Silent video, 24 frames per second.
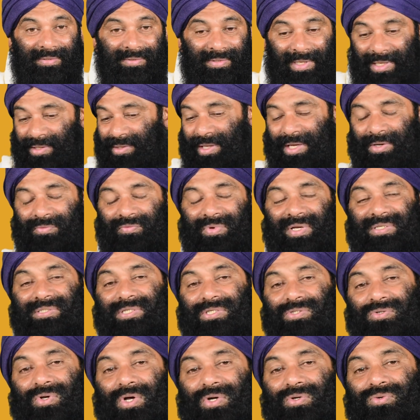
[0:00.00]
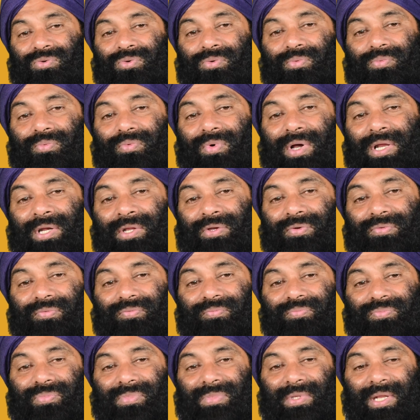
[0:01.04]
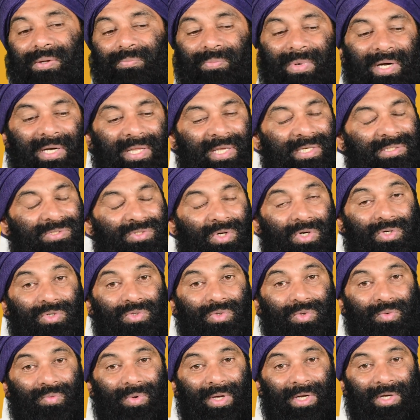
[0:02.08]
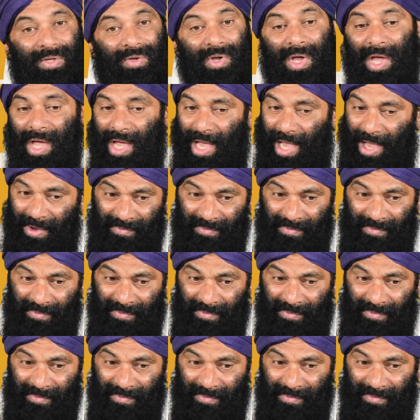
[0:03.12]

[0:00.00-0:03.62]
then the advice has got no value, that money has got no value.